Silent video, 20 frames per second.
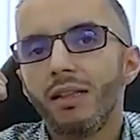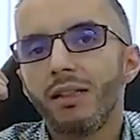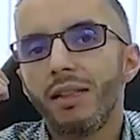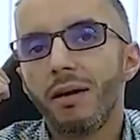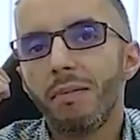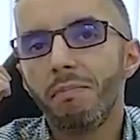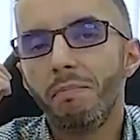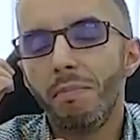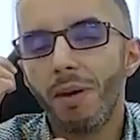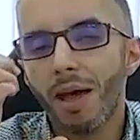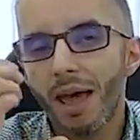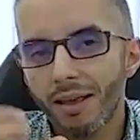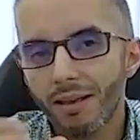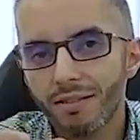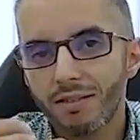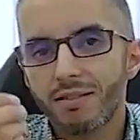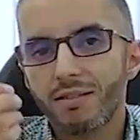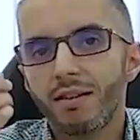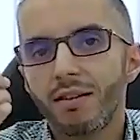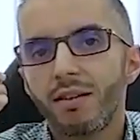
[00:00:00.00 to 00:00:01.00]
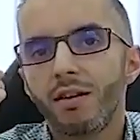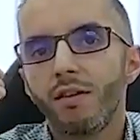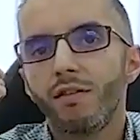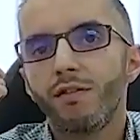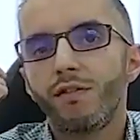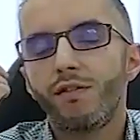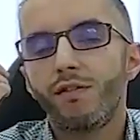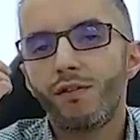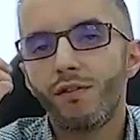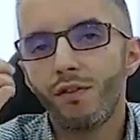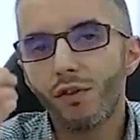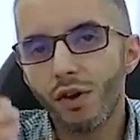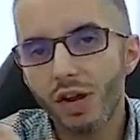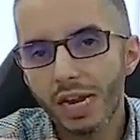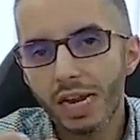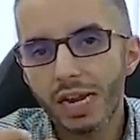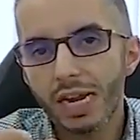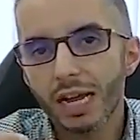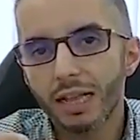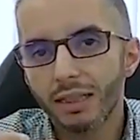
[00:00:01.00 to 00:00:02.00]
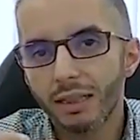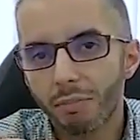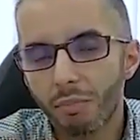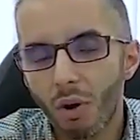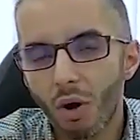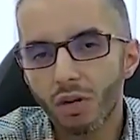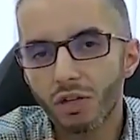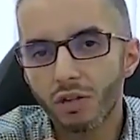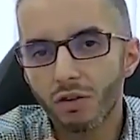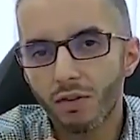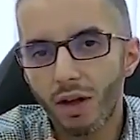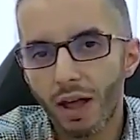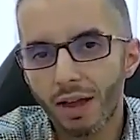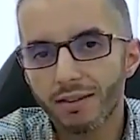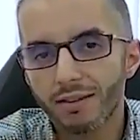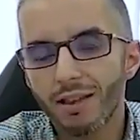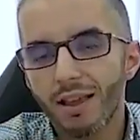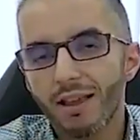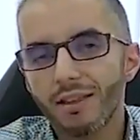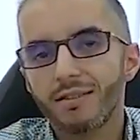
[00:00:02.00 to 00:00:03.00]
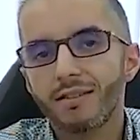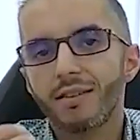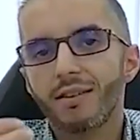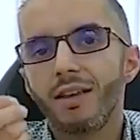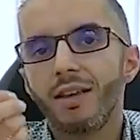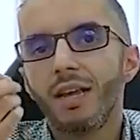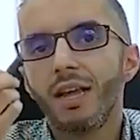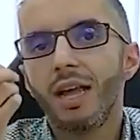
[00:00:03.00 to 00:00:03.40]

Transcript: the best, free at the point of access,